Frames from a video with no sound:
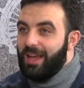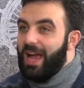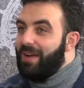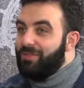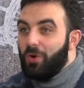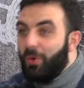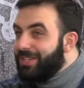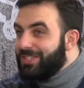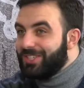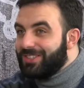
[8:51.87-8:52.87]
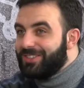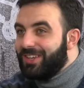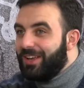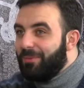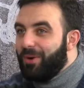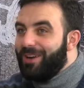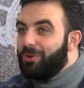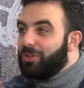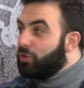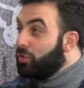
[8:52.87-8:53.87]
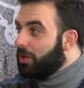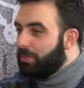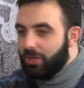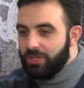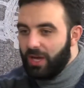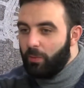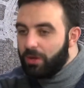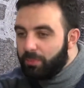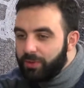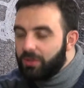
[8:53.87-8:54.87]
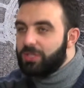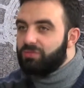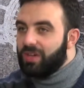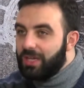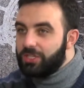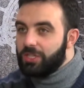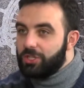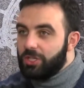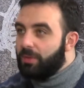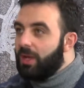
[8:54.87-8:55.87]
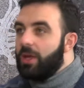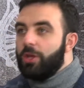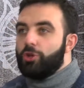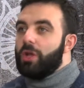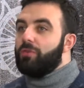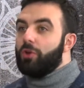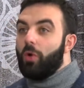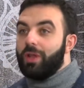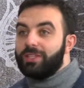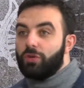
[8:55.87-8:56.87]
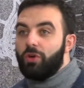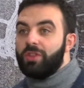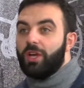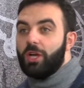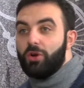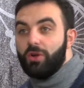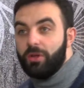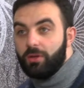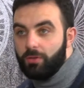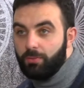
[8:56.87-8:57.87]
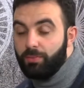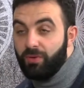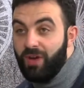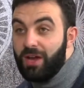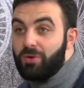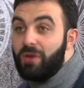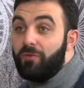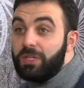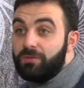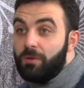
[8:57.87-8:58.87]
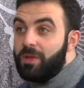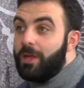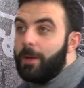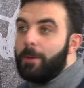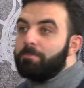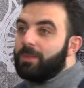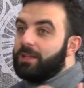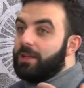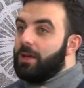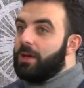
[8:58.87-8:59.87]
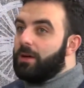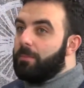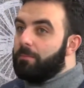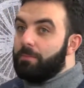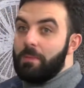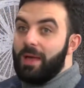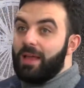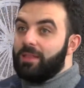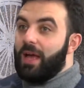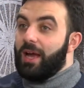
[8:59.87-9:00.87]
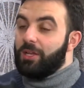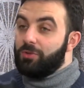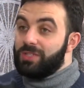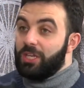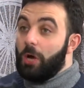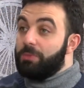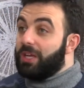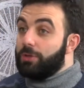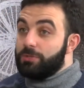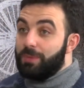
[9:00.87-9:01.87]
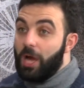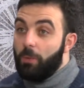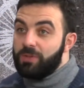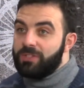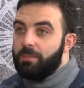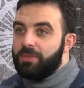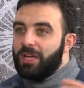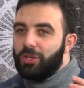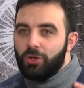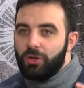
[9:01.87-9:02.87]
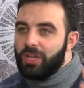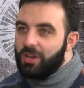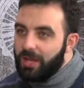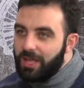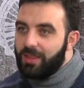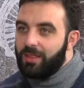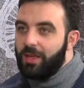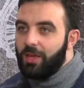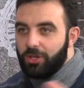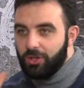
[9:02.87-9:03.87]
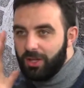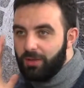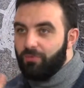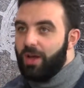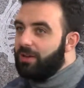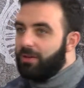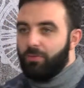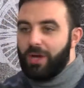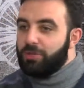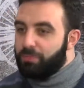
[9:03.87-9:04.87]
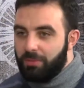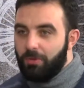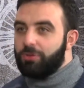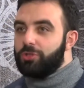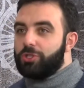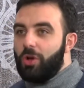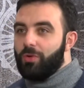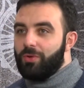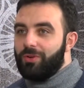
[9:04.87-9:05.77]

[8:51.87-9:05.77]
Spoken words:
I have no questions, but I want to talk because I want to build this relationship. You never know, later on they're going to provide a reference for me. Maybe I can use the help, they can use my help with something. You're in, right? Why'd you bring me on the show?